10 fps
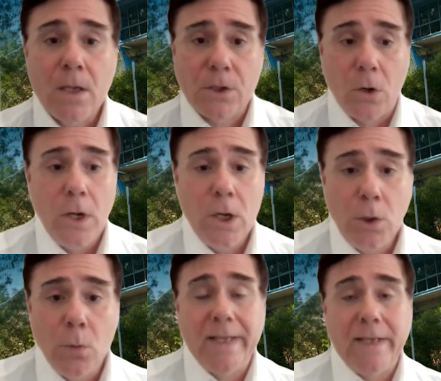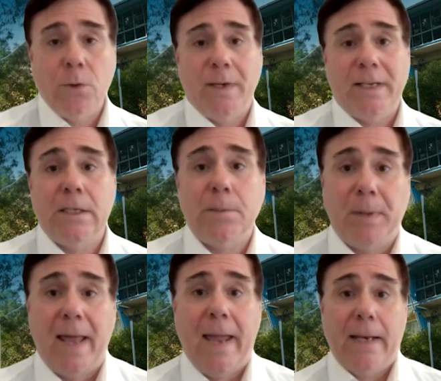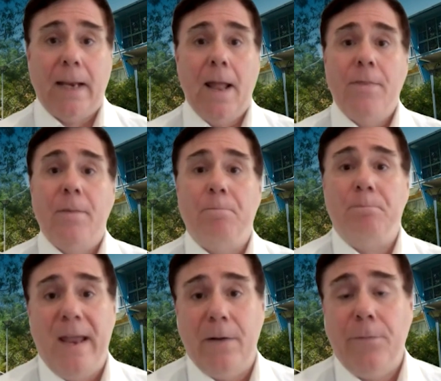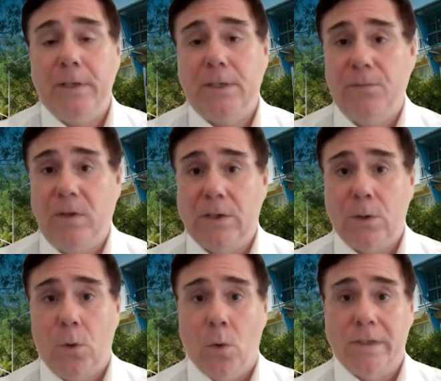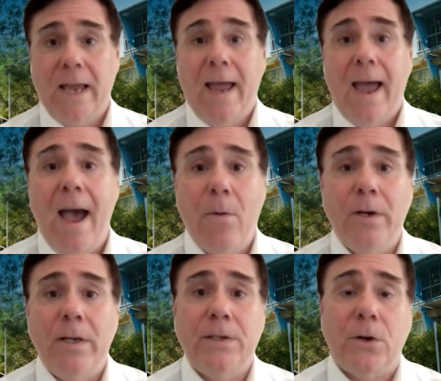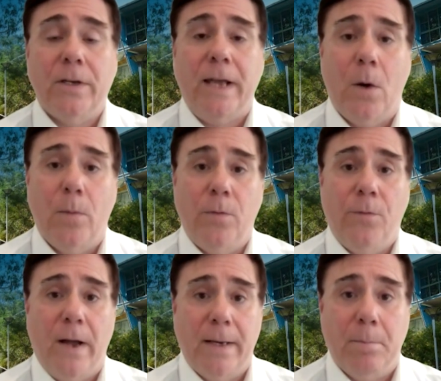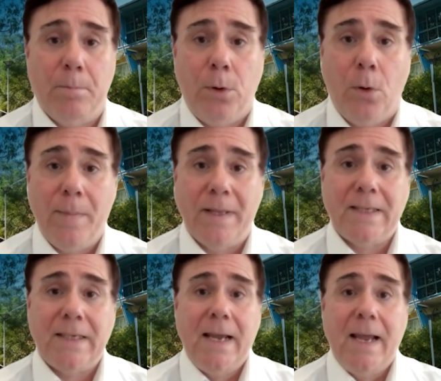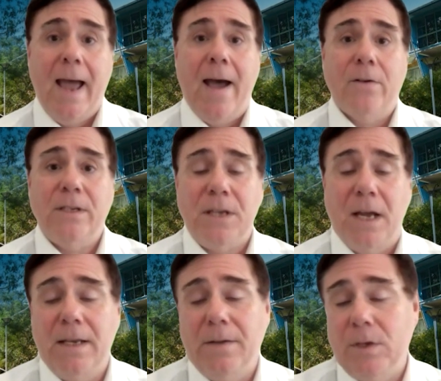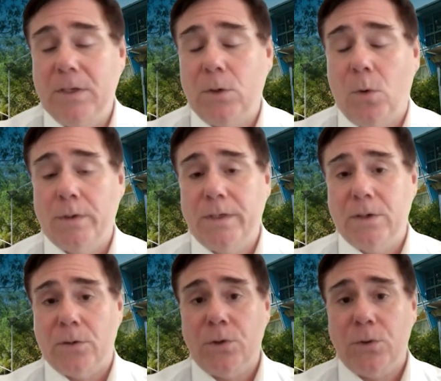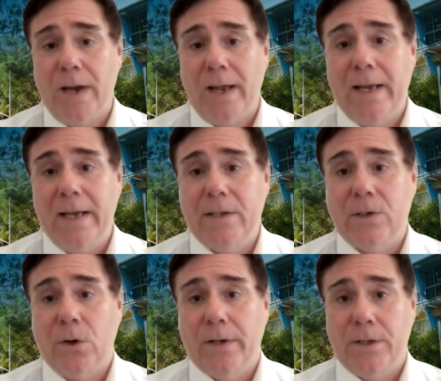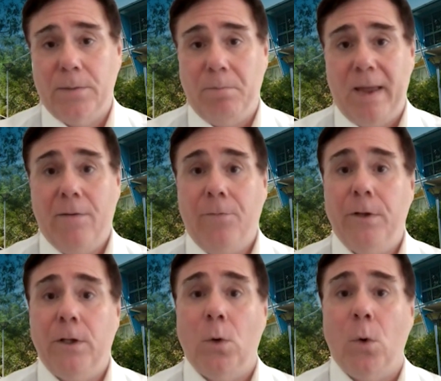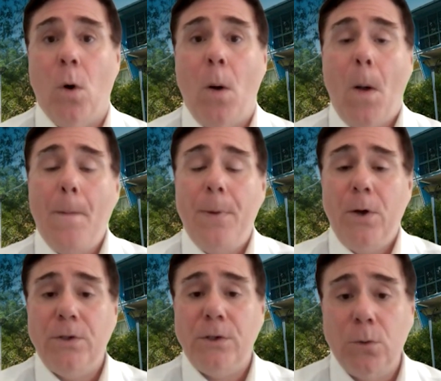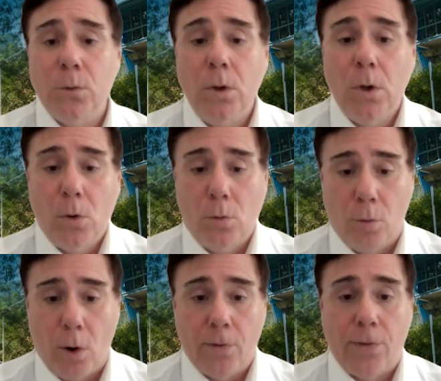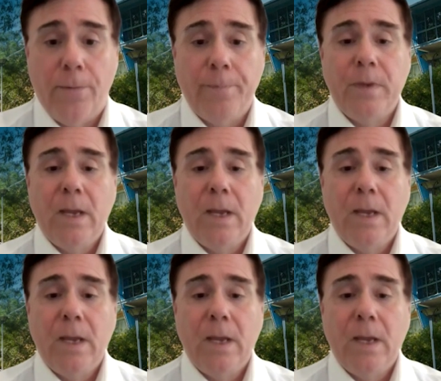So you will need to explain the benefits of this course, how it is going to help you find employment, how studying this course in Australia is going to benefit your personal growth.